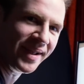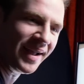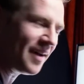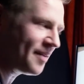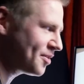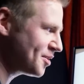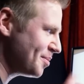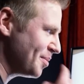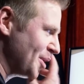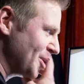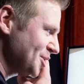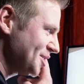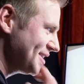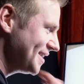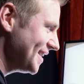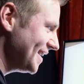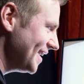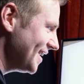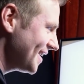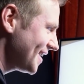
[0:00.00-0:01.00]
me out the most
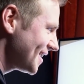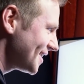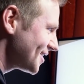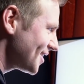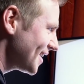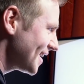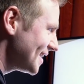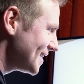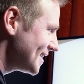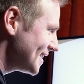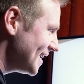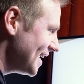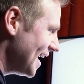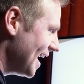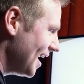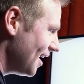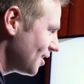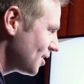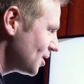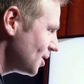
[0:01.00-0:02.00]
here, because I can see
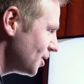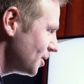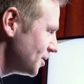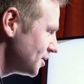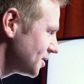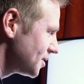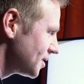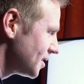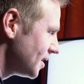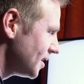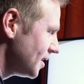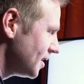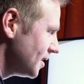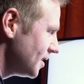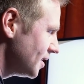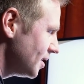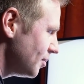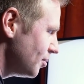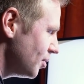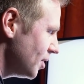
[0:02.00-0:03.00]
how close
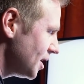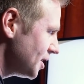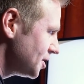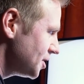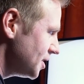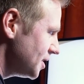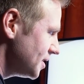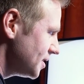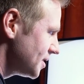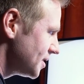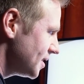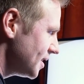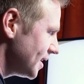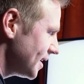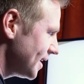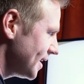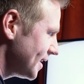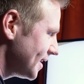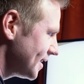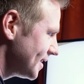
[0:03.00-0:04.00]
the brush is to
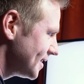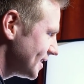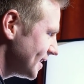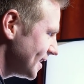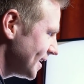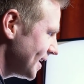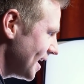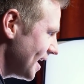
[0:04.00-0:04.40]
the